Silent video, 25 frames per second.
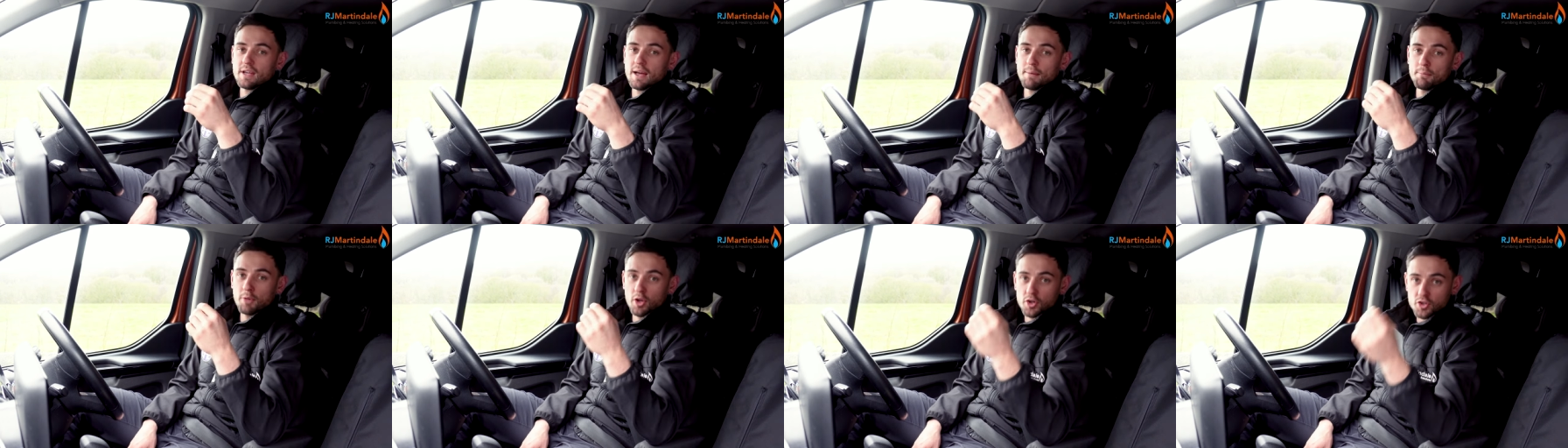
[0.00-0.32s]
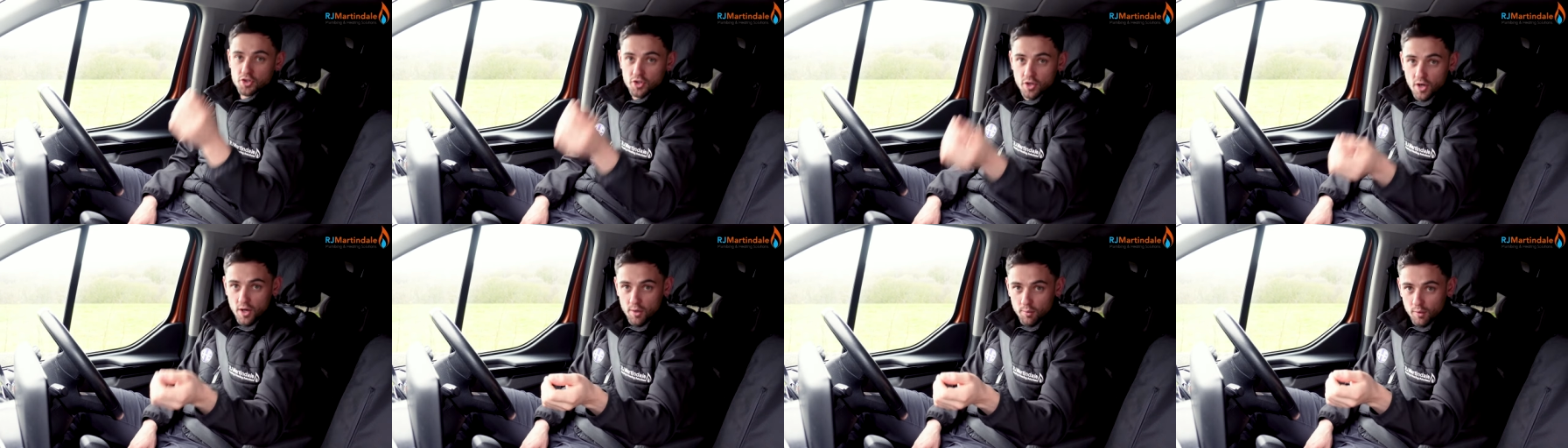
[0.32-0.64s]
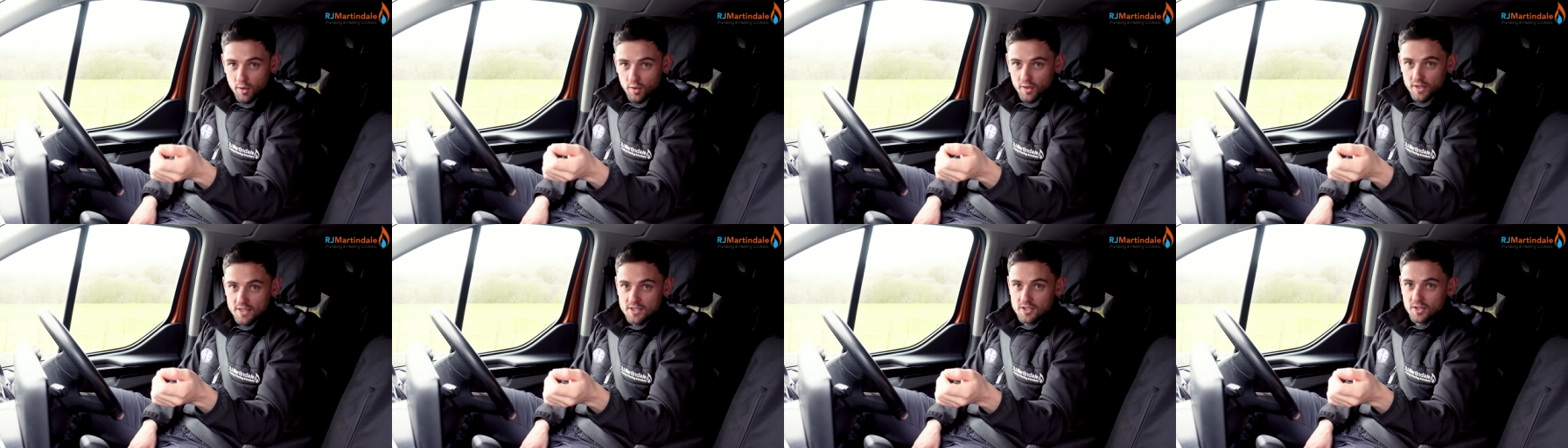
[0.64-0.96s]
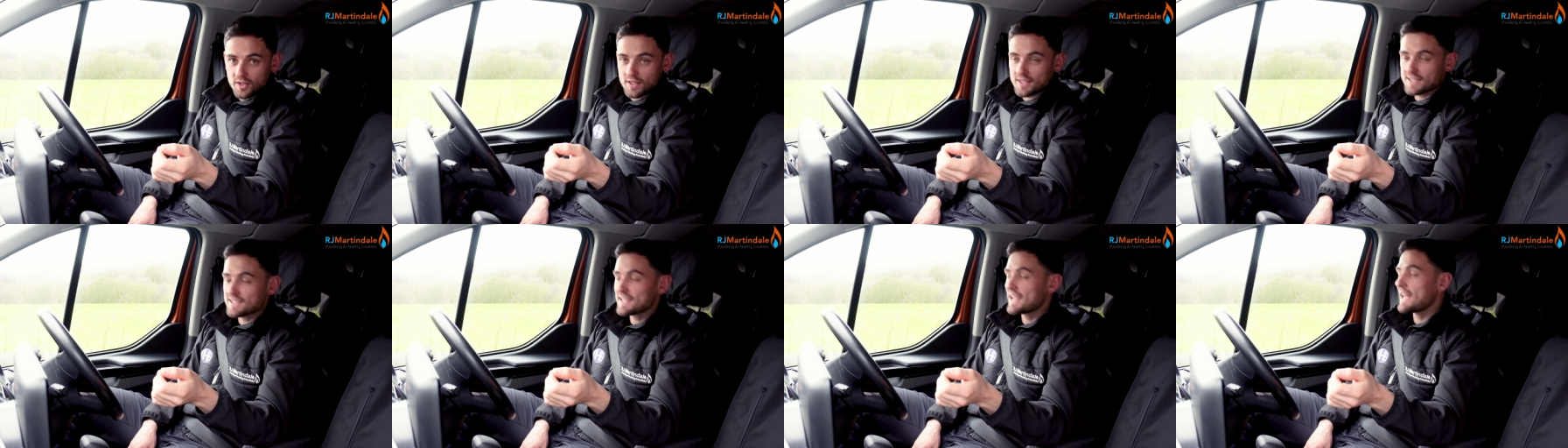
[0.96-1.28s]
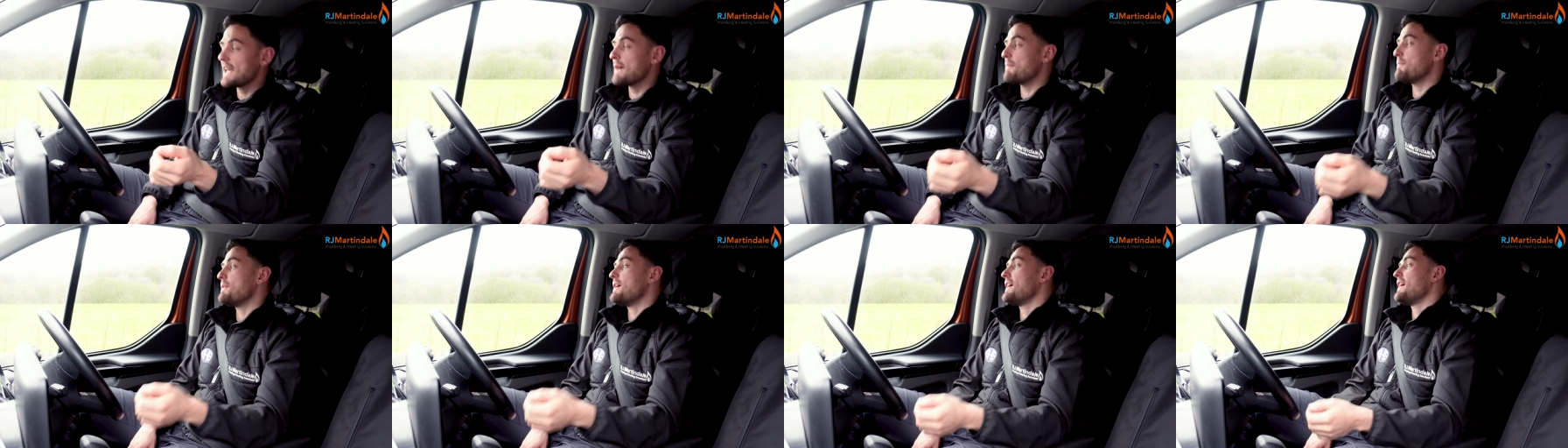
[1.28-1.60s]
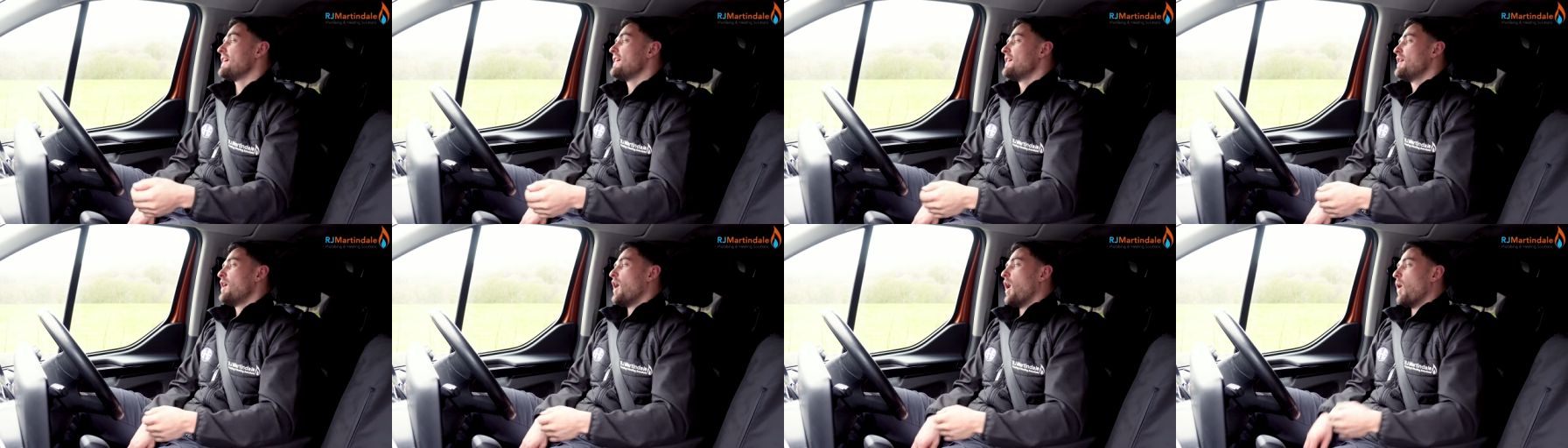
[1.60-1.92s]
I'm not sure how long it's going to take me
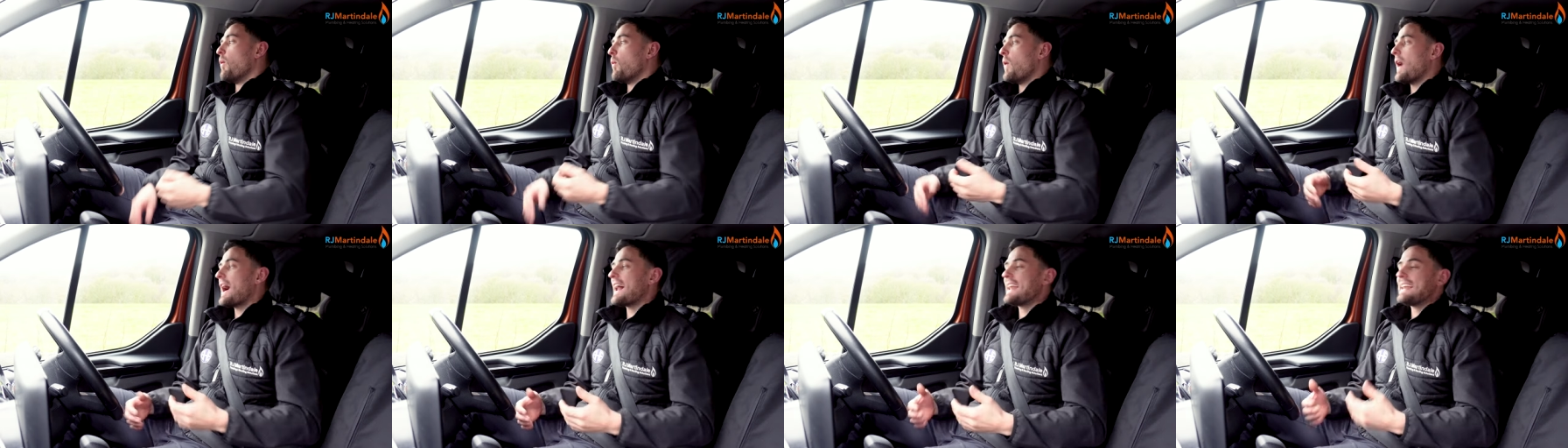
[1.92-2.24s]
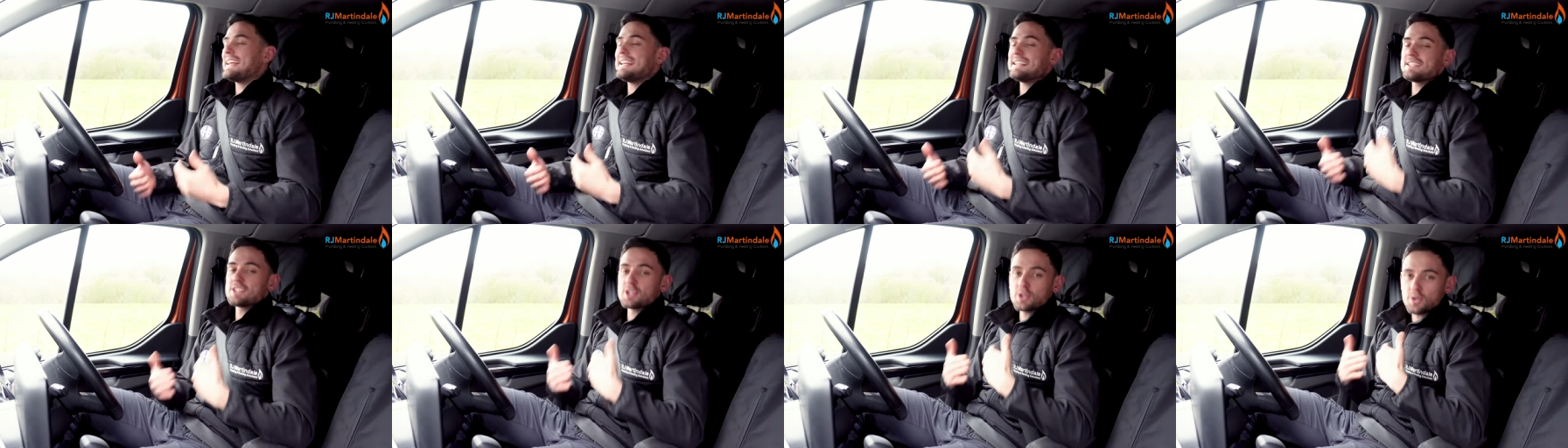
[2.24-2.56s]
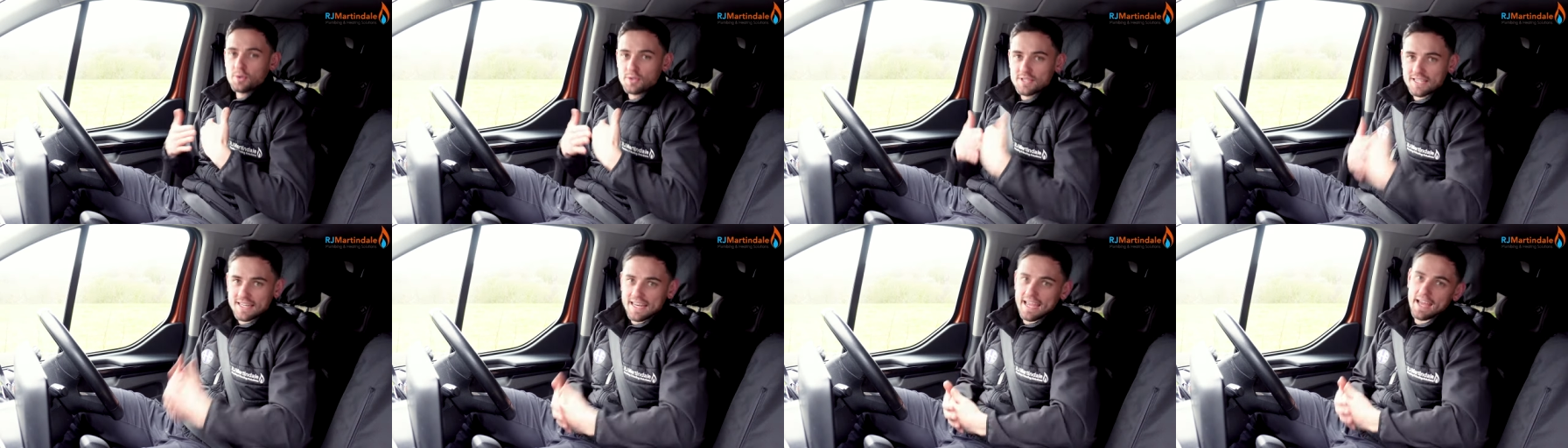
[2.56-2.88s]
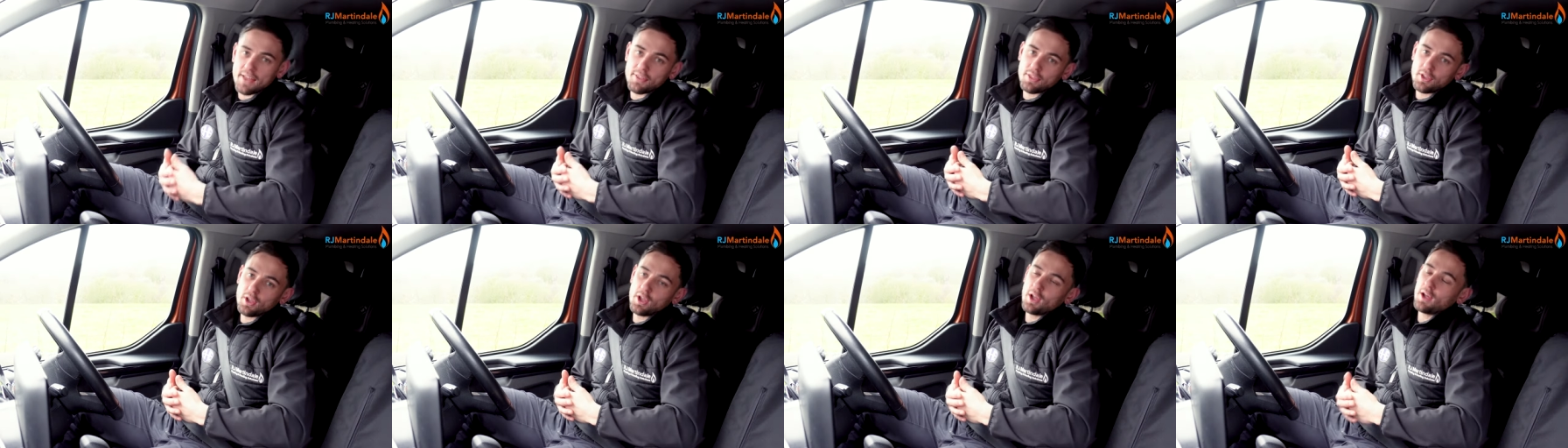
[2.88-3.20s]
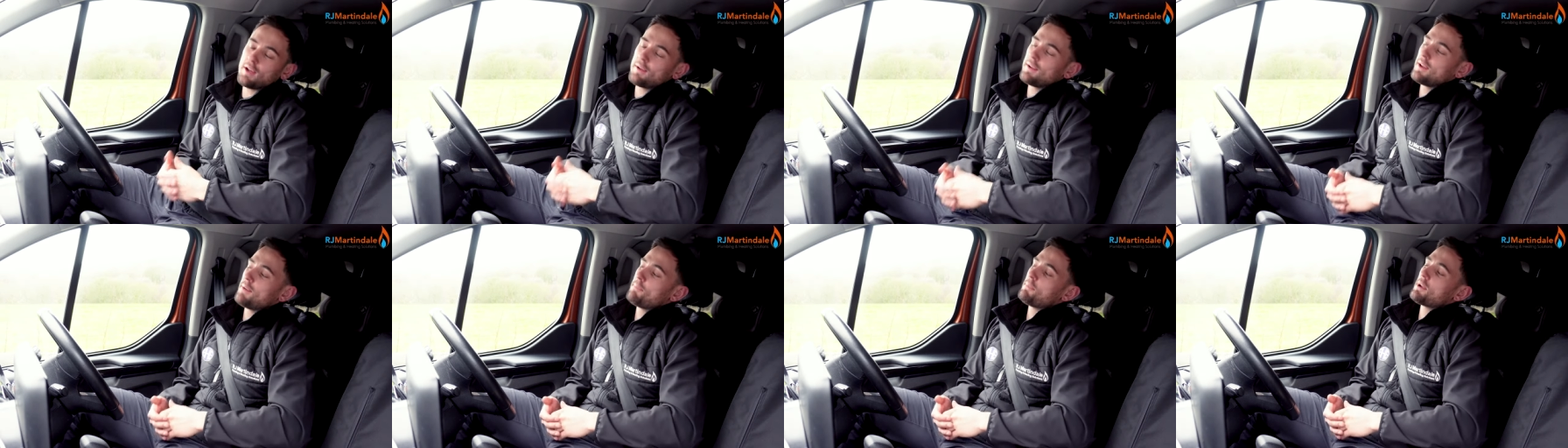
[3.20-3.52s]
or what I need to do to get there,